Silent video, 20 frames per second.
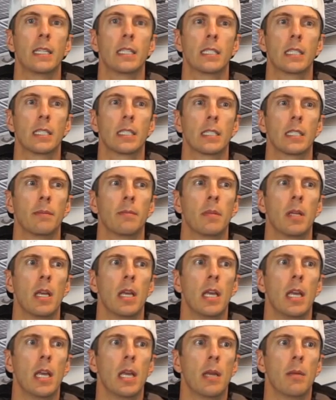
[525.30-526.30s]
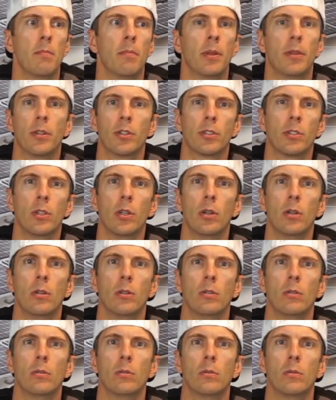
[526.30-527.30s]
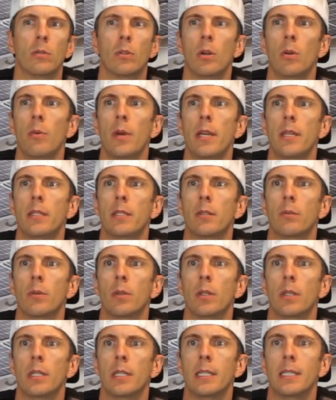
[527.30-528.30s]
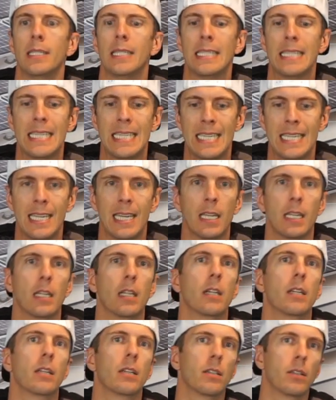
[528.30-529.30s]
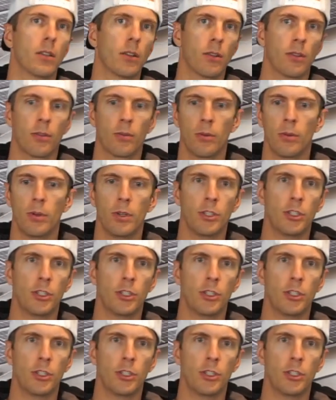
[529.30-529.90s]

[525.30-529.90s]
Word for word: system, but there's no, no way to really get through and